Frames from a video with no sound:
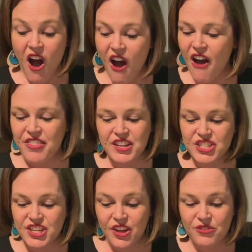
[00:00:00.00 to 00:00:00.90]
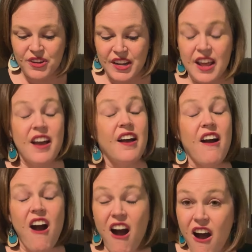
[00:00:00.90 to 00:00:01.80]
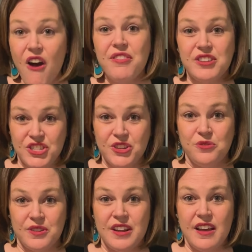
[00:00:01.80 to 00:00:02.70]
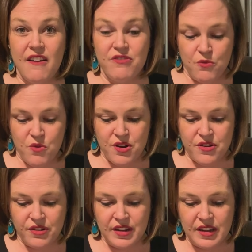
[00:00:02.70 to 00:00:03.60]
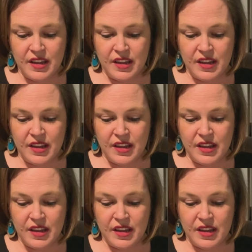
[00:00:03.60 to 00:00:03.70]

all the children, all the children of the world.